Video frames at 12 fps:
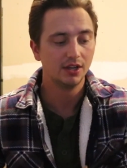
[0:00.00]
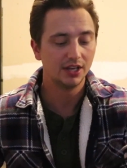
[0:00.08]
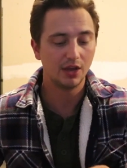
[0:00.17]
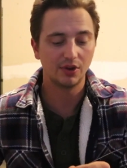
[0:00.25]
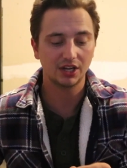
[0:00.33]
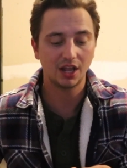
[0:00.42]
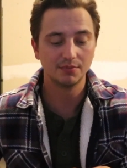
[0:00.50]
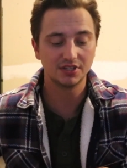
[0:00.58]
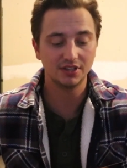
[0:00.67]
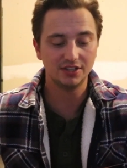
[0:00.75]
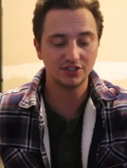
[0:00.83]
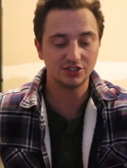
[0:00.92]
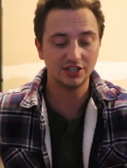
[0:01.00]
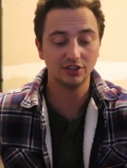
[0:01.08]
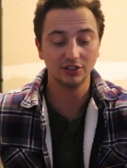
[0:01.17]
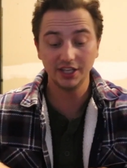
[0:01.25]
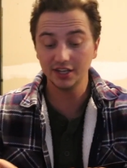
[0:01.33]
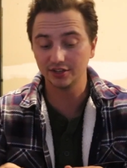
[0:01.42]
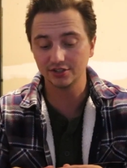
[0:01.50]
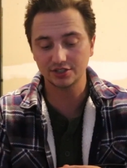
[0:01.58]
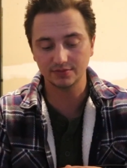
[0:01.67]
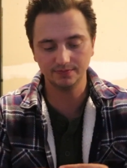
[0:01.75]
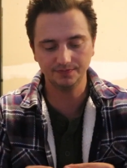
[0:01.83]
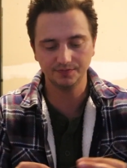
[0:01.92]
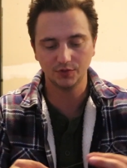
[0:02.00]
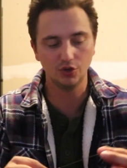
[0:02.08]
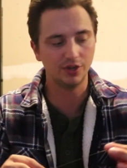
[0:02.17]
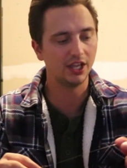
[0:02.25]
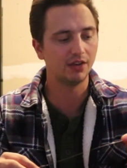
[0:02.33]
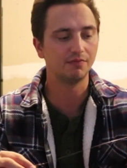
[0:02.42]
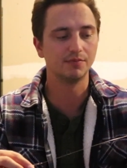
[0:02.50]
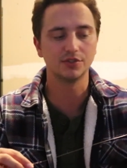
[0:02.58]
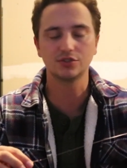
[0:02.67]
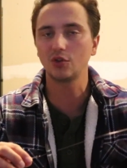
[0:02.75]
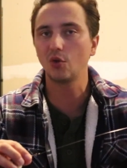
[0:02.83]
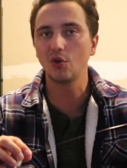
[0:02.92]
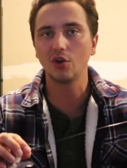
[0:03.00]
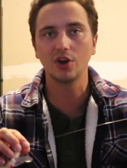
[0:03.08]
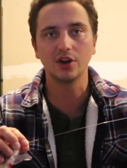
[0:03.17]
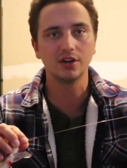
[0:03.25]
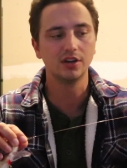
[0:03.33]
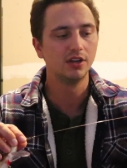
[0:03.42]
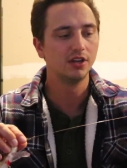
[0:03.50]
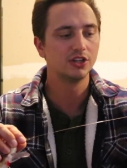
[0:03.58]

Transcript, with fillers: Now, when it comes to these steel leaders, you can get them from the store.